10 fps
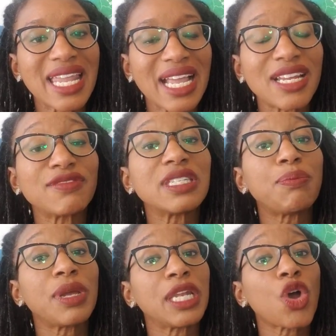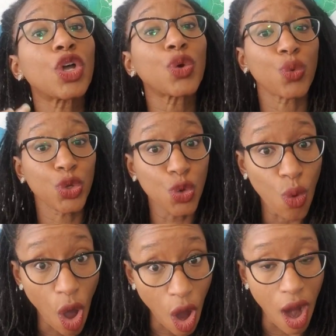negatives depending on who
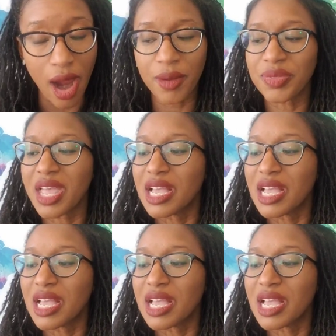you are.